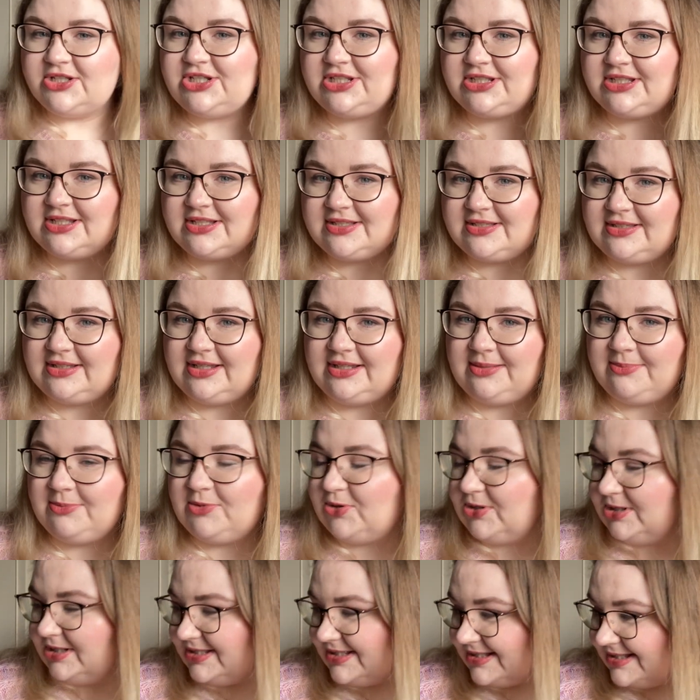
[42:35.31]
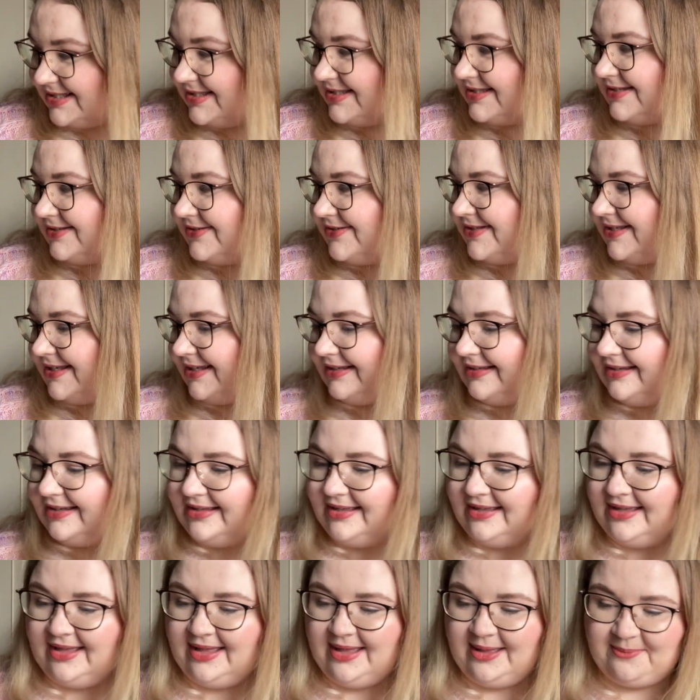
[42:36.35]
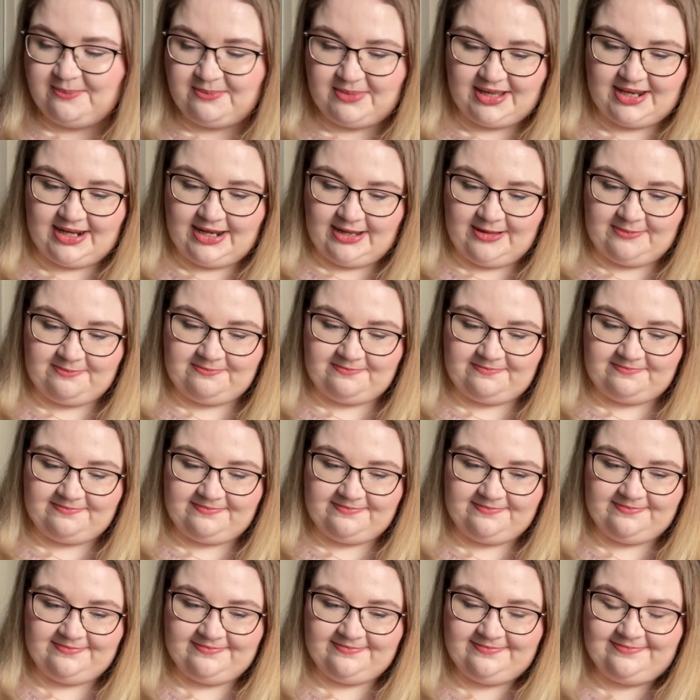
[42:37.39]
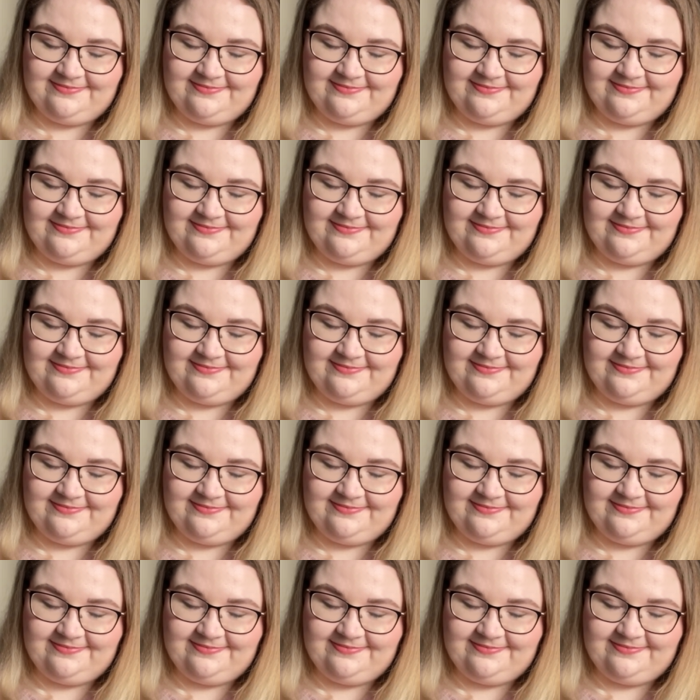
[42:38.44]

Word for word: Well, she doesn't anymore because he's sleeping. But um,